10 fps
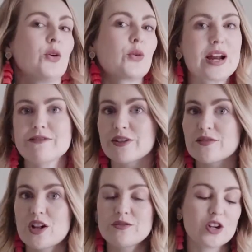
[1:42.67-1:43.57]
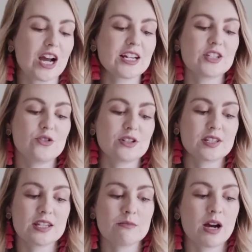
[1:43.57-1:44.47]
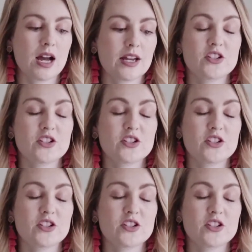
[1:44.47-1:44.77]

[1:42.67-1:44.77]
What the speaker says: right in front of all of you guys. You can see my